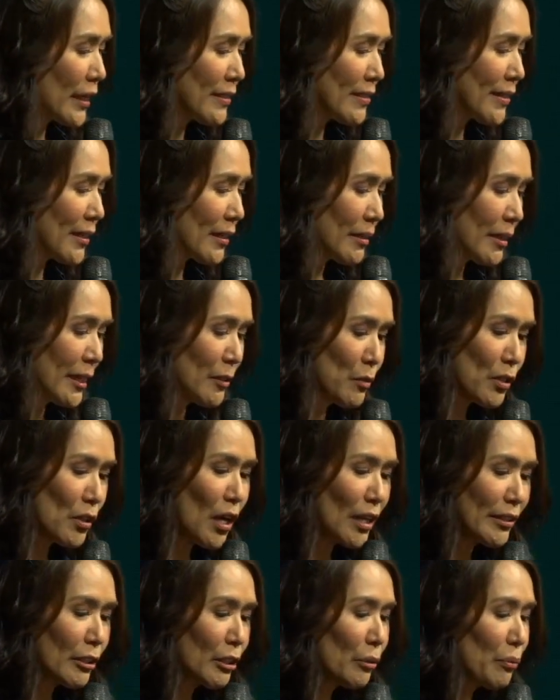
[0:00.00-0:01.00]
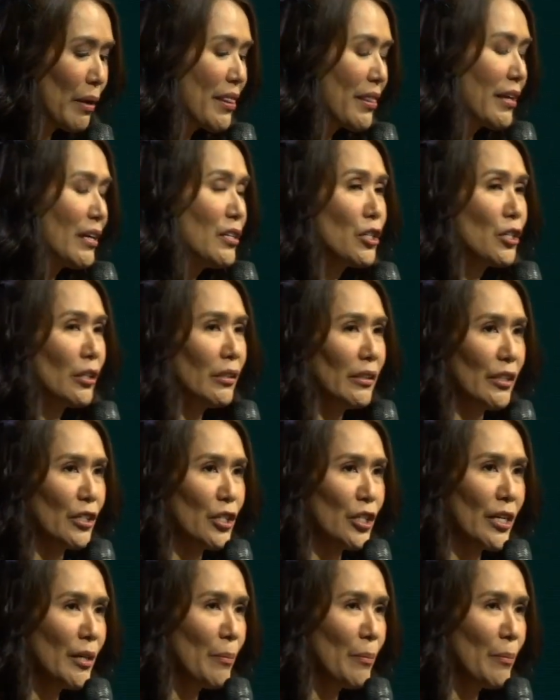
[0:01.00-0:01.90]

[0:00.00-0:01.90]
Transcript: It was called the Corinthian church.